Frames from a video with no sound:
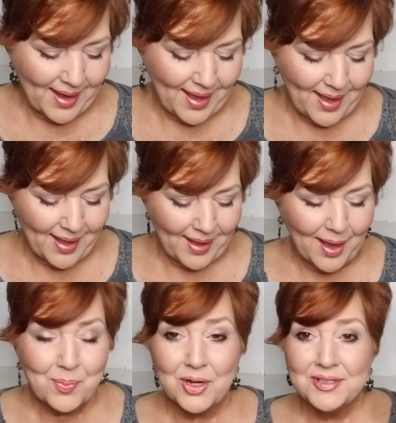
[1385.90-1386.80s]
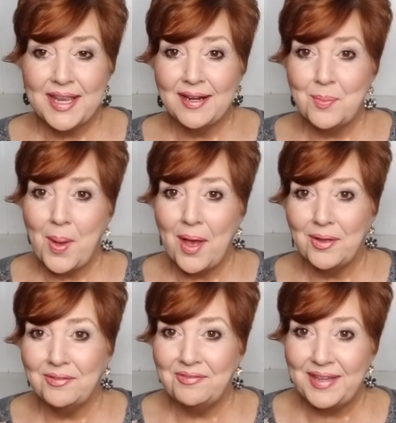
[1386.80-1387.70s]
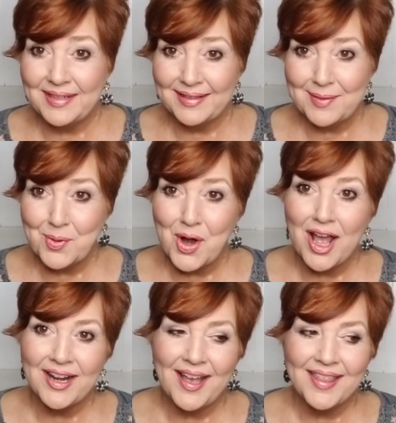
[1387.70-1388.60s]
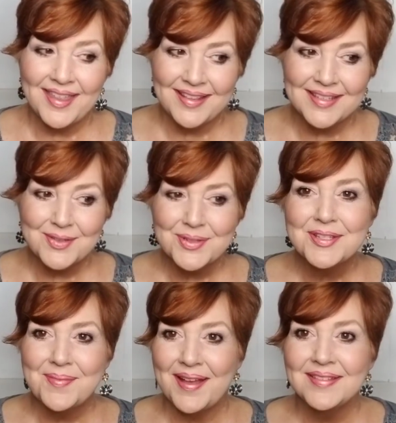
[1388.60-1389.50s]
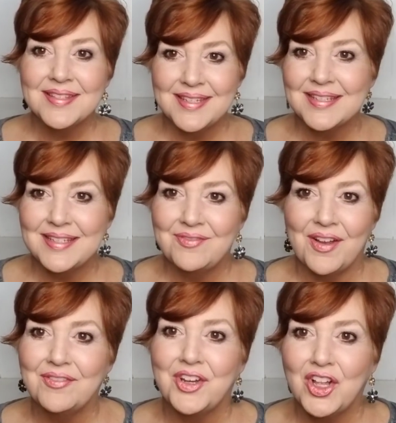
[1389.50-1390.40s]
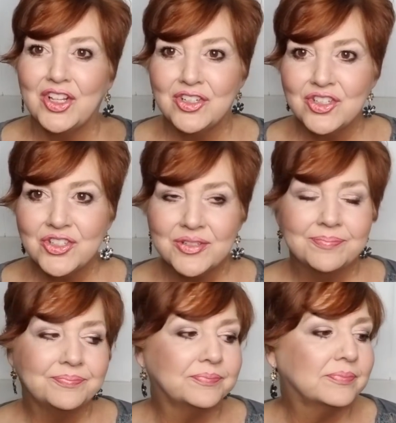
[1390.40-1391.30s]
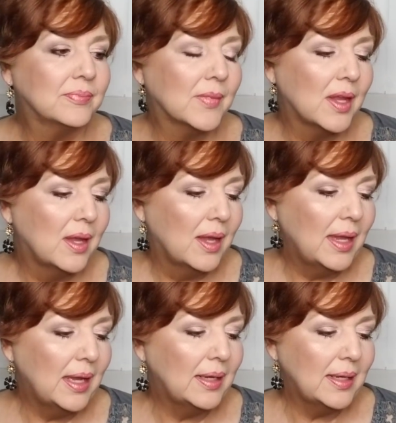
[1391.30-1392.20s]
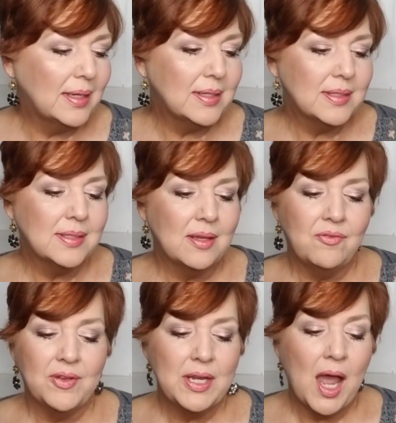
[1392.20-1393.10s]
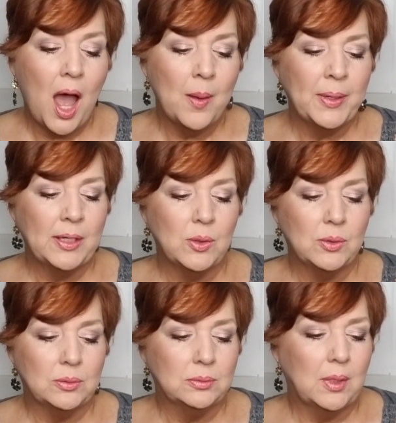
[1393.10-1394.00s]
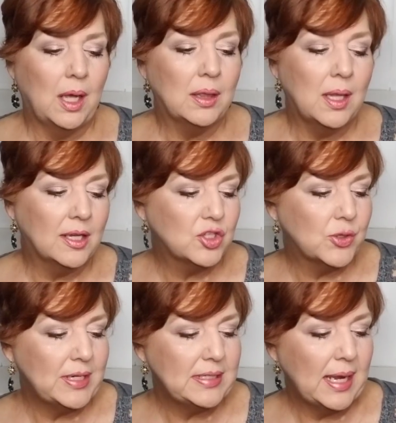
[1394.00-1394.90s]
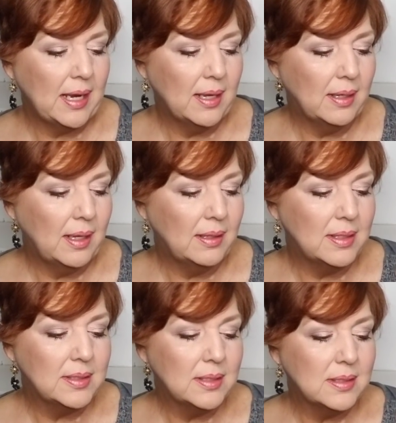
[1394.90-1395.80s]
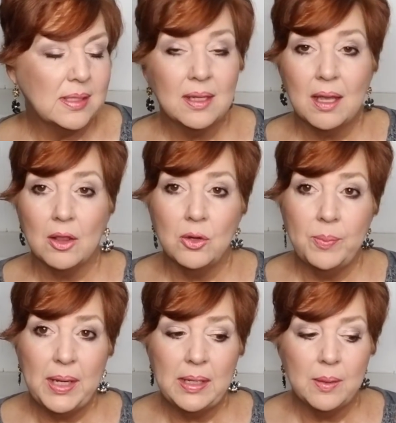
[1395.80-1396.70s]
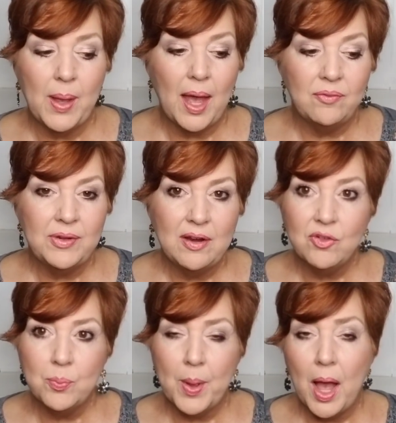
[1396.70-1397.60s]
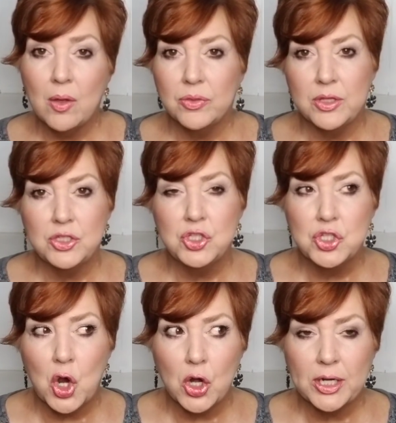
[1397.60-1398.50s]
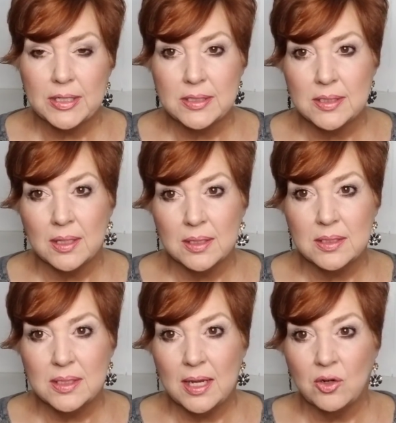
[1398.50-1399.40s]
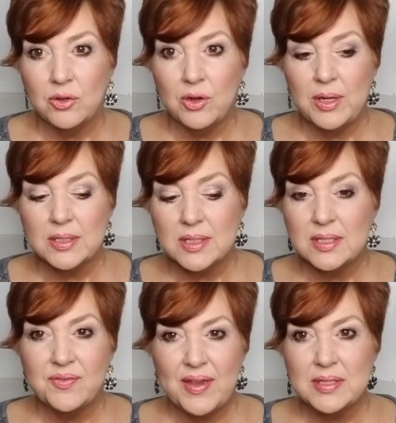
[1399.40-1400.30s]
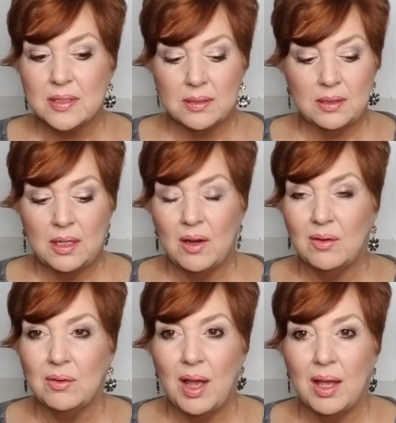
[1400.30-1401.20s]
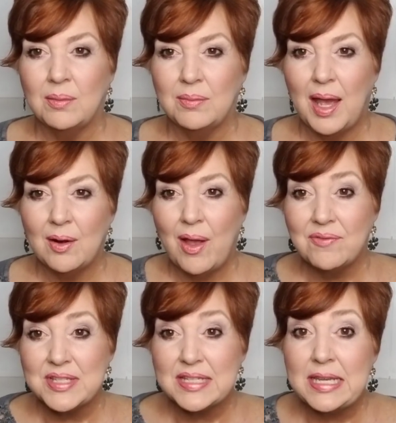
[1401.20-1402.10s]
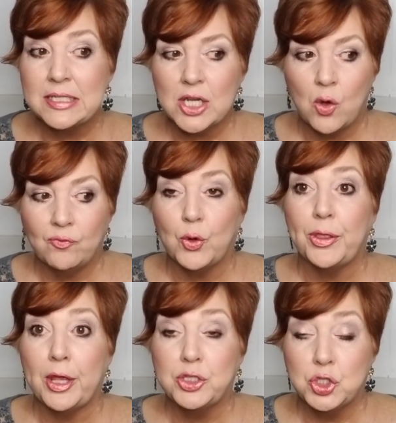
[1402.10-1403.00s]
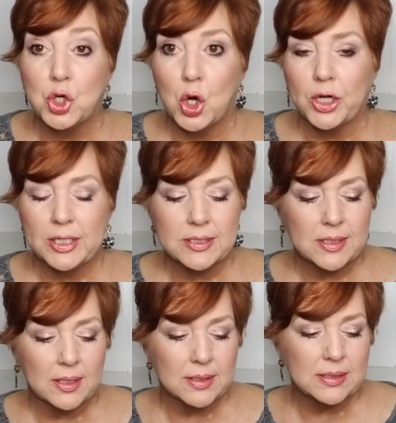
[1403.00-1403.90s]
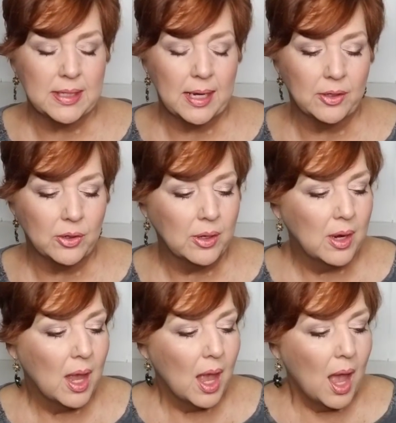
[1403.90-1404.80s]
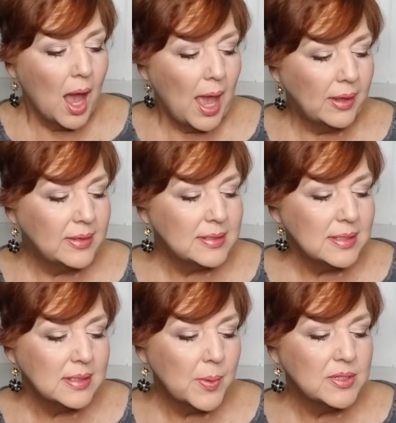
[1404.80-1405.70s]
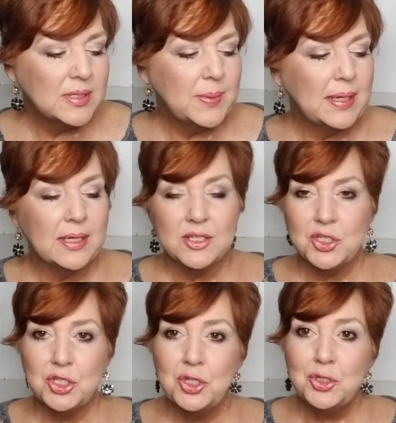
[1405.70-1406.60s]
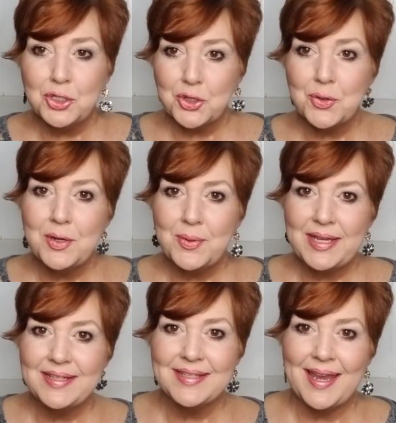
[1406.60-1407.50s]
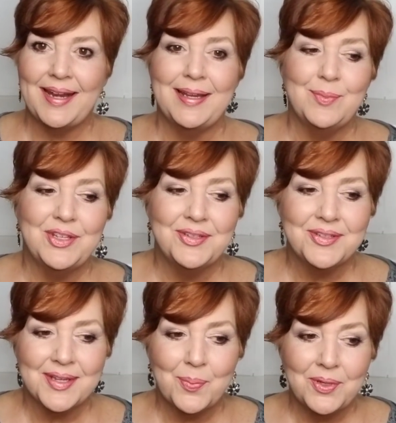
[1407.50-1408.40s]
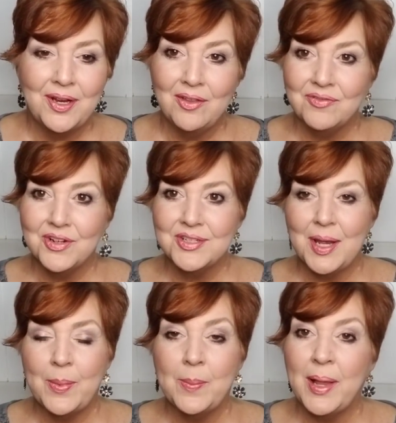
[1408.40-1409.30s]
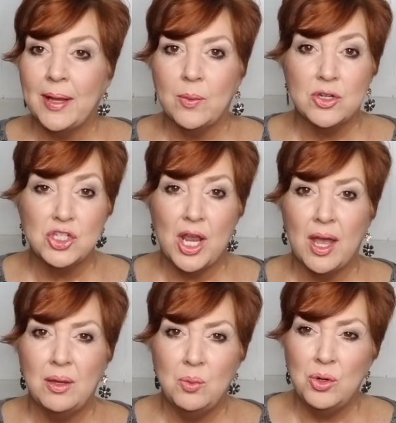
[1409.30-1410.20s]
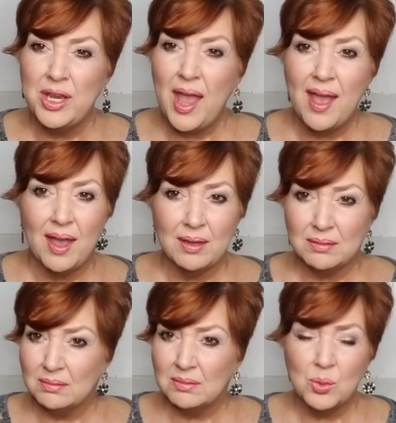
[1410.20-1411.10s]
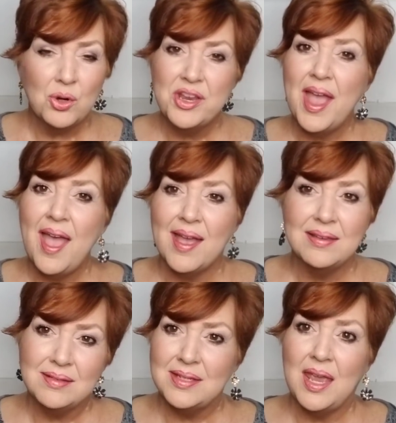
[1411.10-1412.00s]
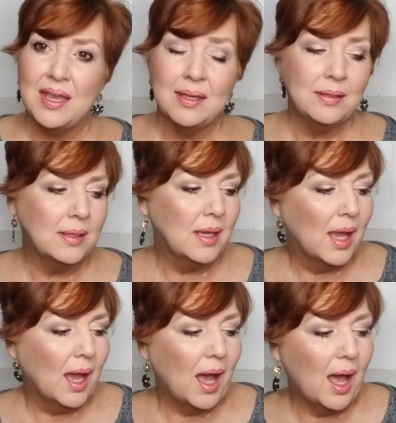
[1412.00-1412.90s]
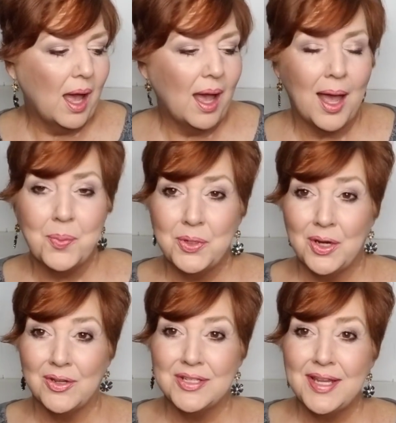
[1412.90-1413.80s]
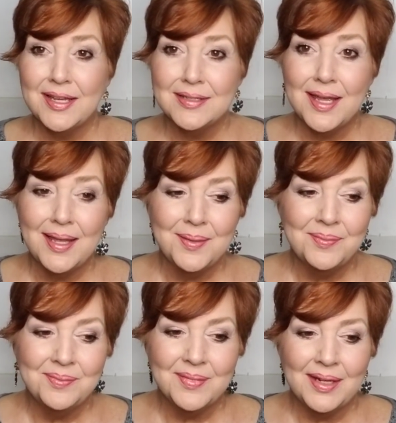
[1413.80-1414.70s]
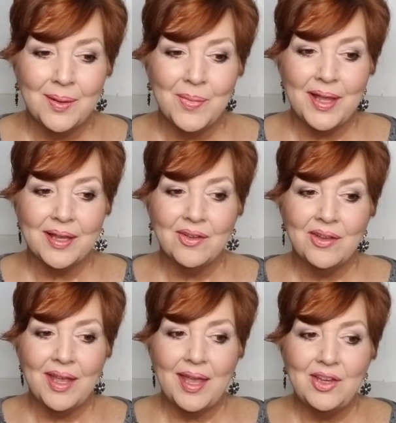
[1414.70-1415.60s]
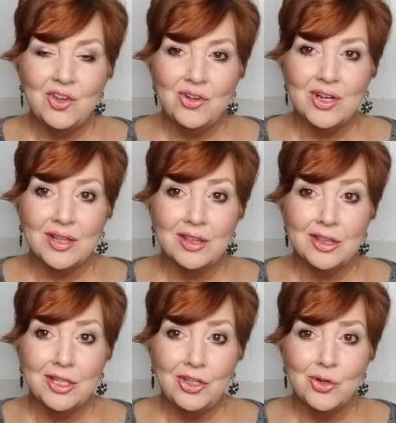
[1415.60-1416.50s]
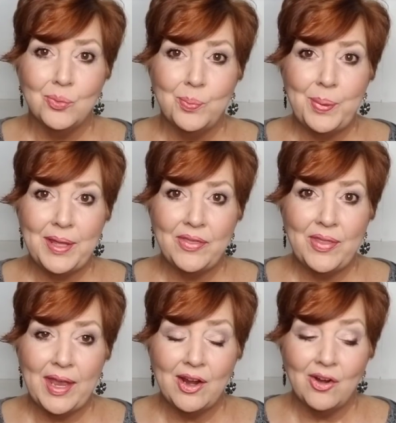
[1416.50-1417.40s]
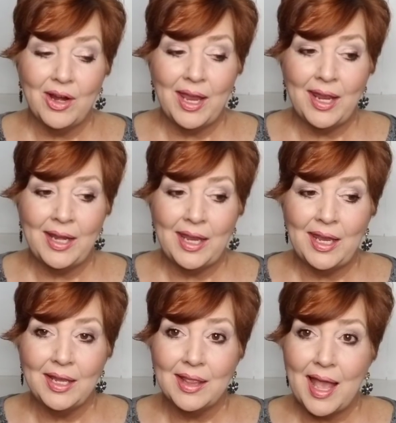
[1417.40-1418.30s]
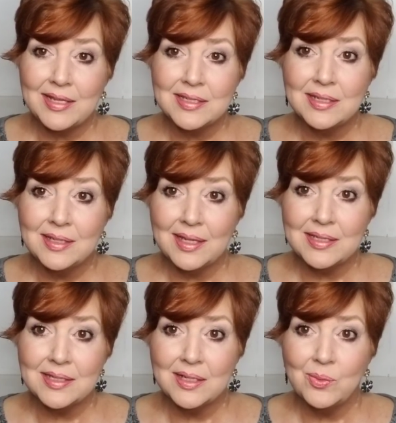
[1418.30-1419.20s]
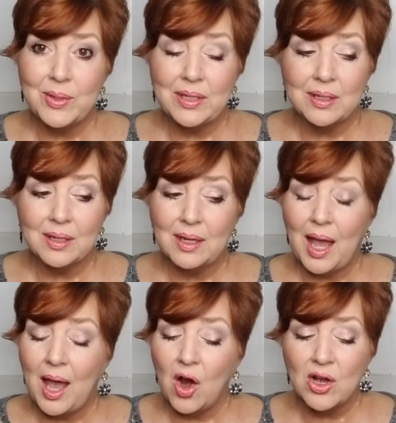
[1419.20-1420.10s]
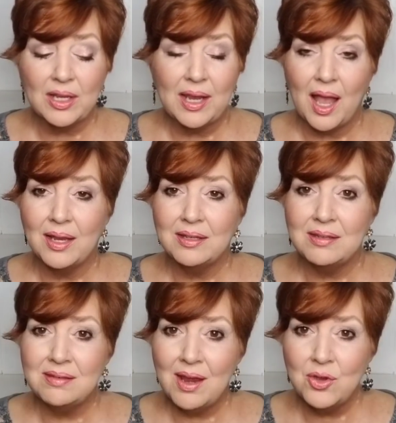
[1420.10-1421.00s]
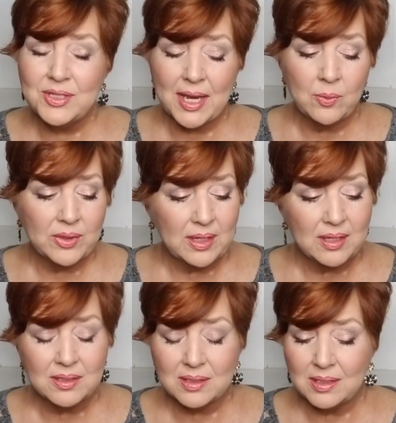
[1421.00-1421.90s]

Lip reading: I broke down and bought Vita Liberata. I think this was about $65. It is the phenomenal luxury tan, and this is in the color medium. I've never bought the darkest sunless tanner there is. Let's face it, you know, I don't have the skin tone for the darkest sunless tanner. And this is supposed to be a 2 to 3 week tanning mousse. I put it on the first time. I'm like, where'd you go? Where you at? Where you at, tan? I put it on the second time, and I'm like, okay, you're a little bit there, and it lasted less than a week. I hardly got no tan with this.